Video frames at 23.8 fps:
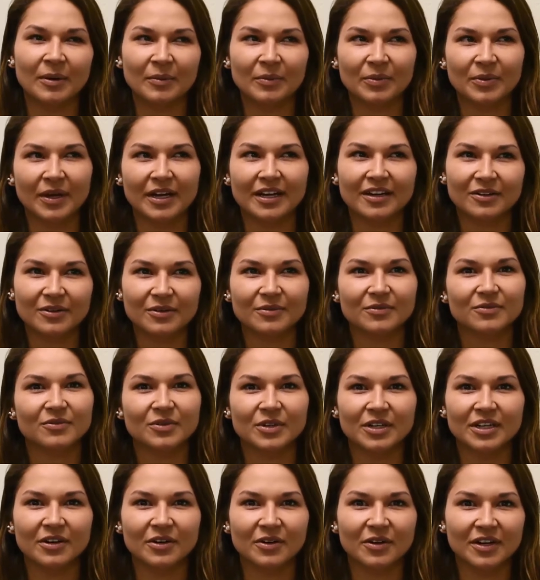like
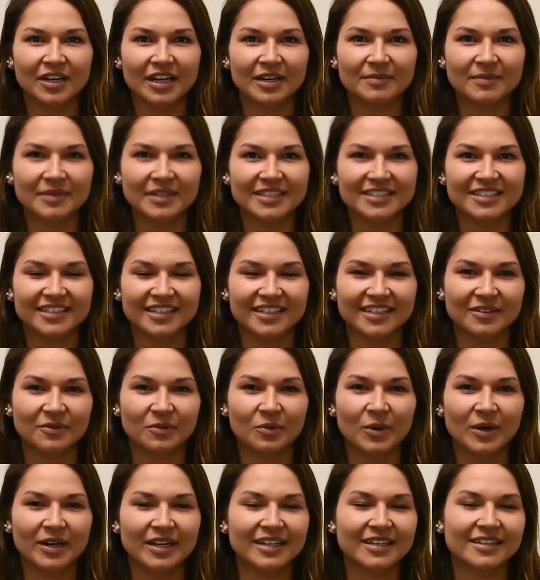reorient me to
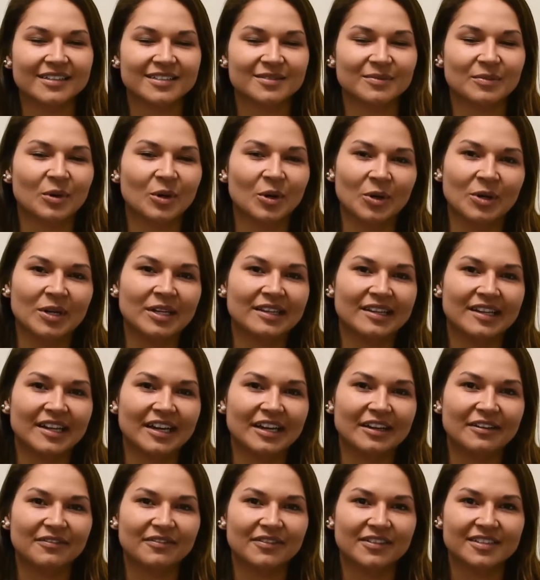what is important in
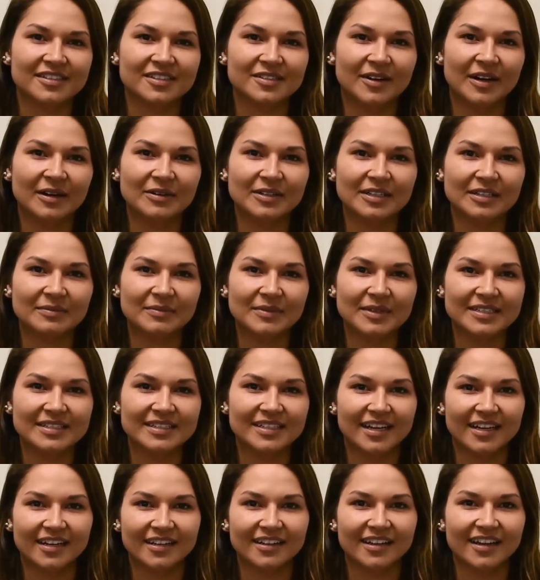life. And so I did miss
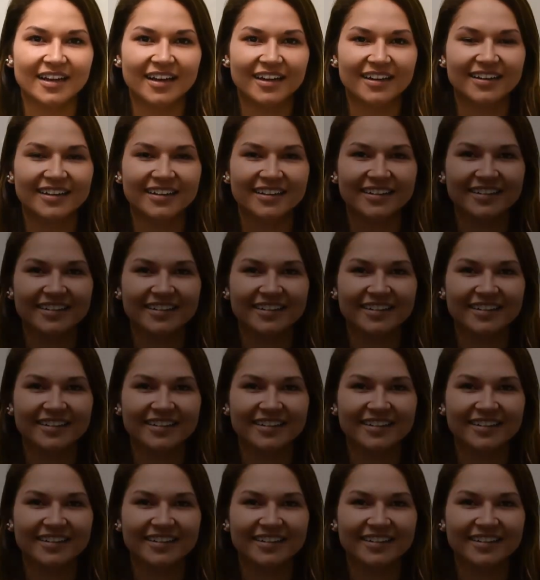that a lot.